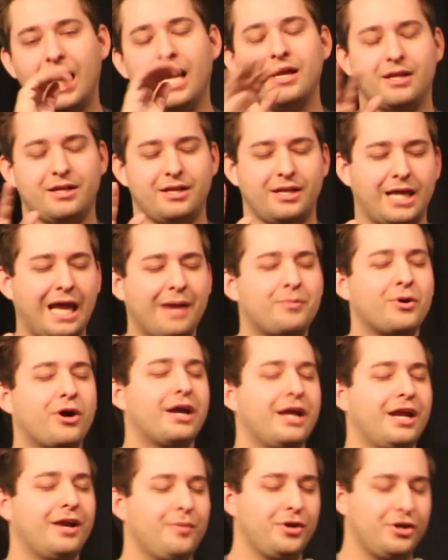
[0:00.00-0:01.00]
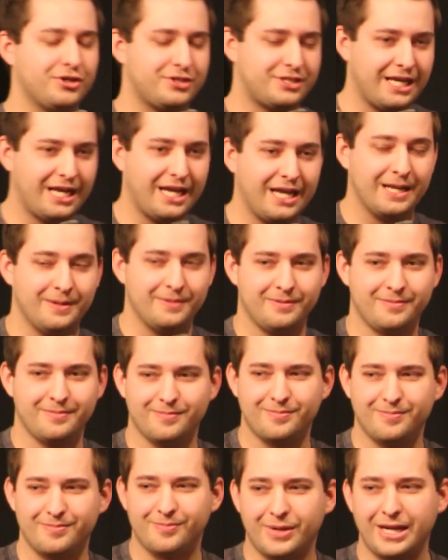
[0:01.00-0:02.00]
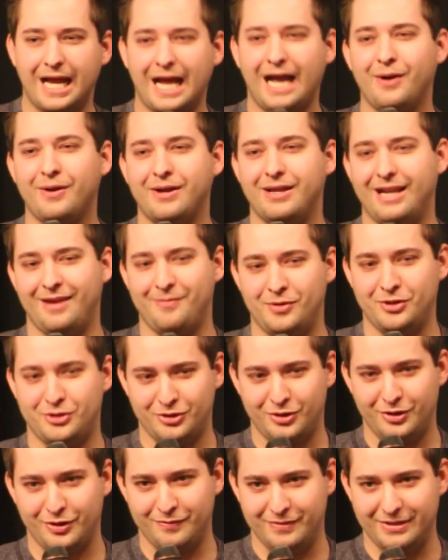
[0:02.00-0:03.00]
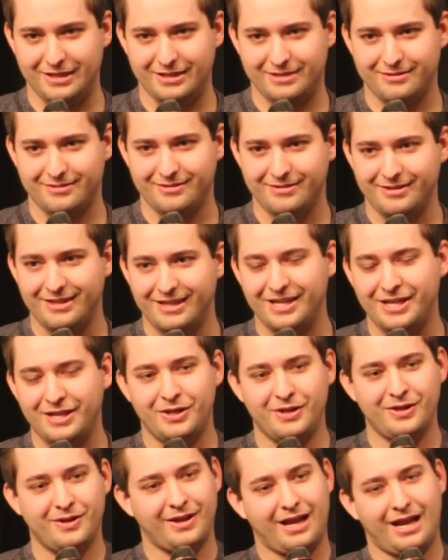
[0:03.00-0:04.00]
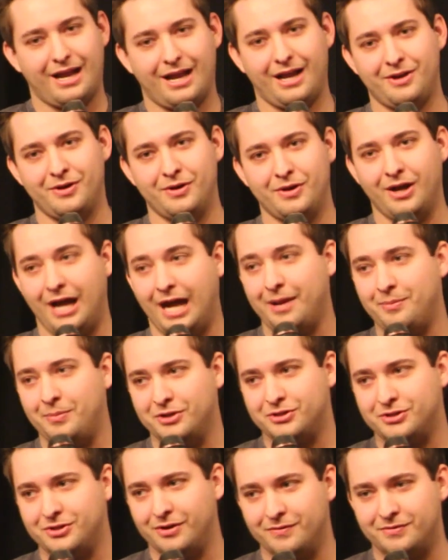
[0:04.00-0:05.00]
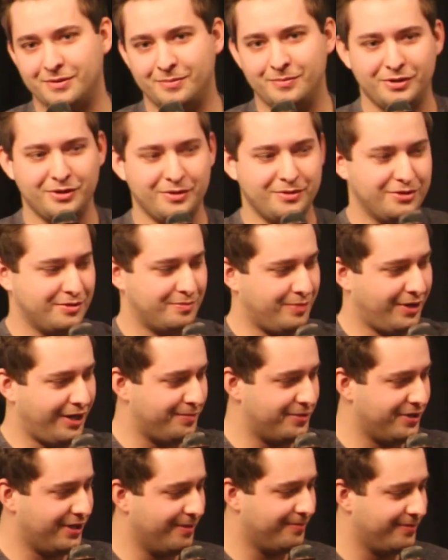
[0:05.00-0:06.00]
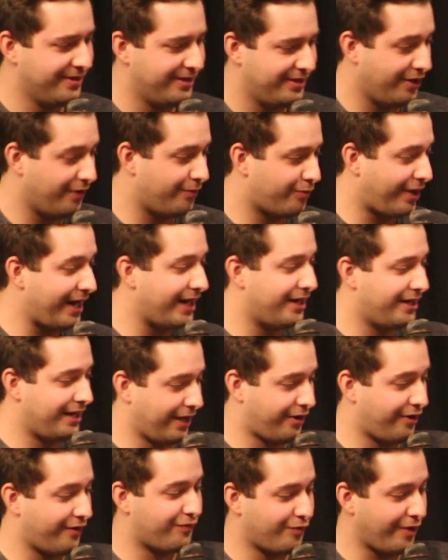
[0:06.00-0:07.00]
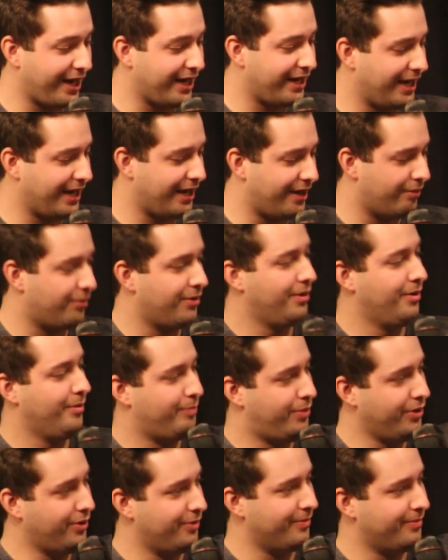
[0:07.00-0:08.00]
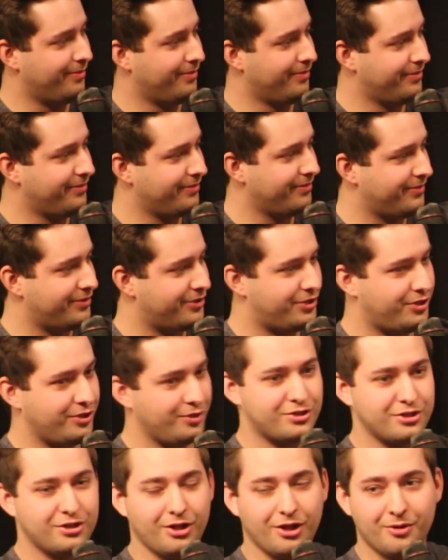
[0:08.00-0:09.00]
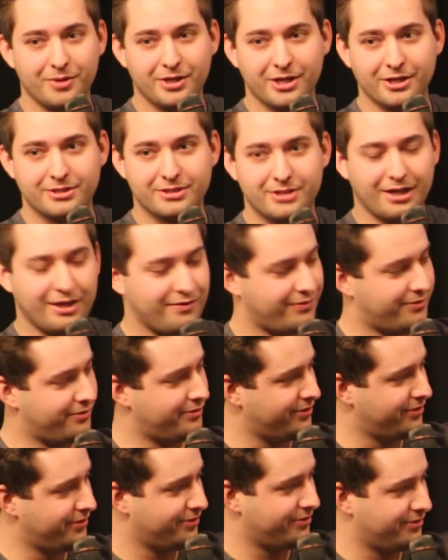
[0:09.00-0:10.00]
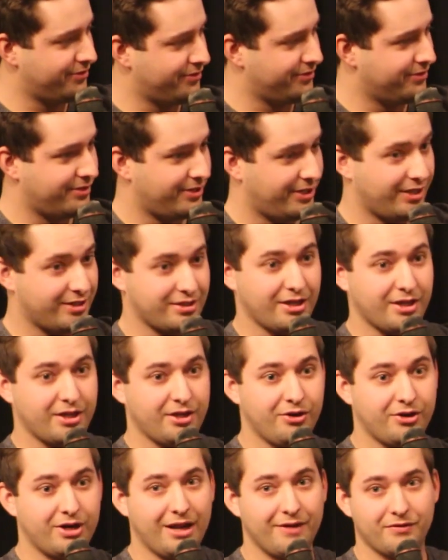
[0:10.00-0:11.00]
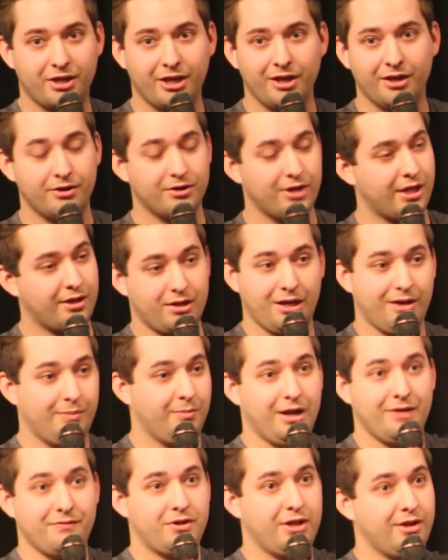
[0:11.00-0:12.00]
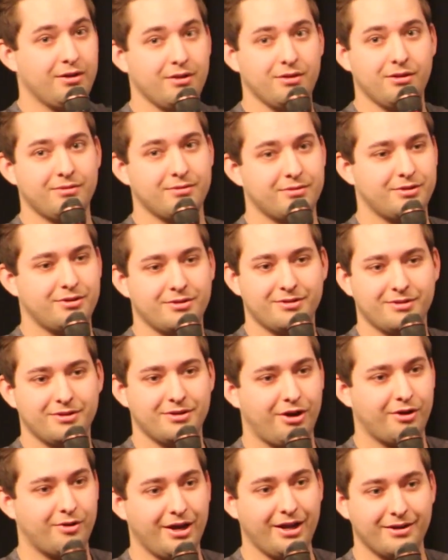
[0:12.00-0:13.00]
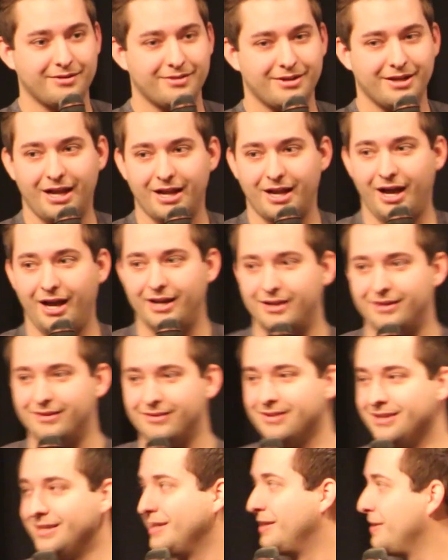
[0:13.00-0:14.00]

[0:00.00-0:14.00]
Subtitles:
go, Gabriel, I hear what you're saying, but how can I be sure of this? No, I don't know. I'd be sure if some dude just popped up. Now, if right now, boom, dude's glowing and stuff, and it's like, you're going to have a kid. You're like, I'm going to have a kid. All right, I got it.